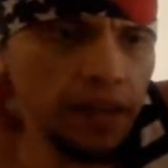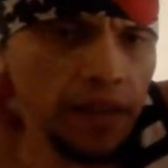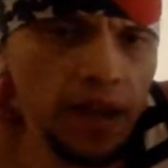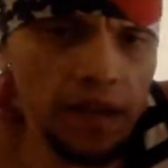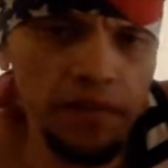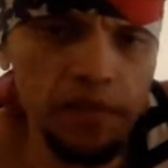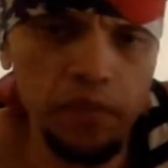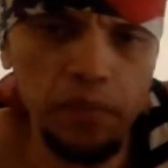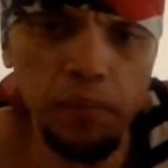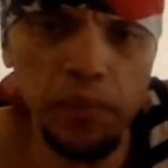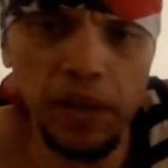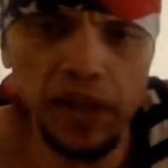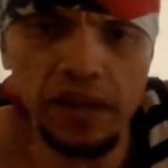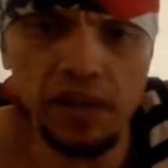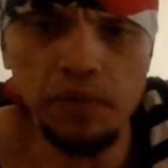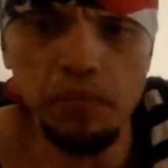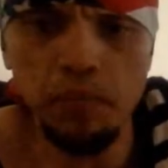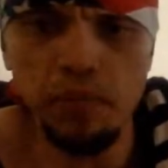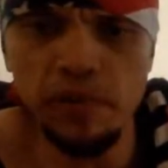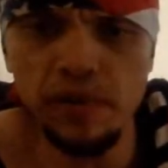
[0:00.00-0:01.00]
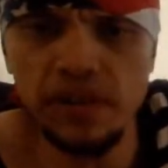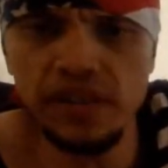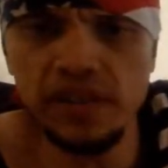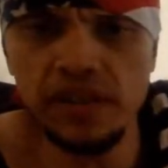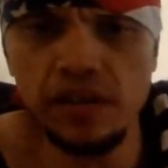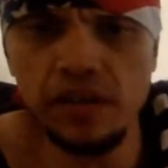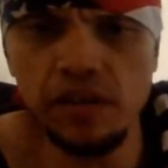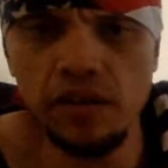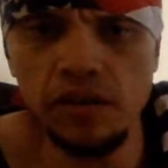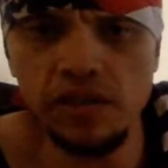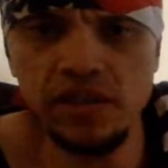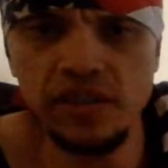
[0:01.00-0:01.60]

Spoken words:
that if you've been to prison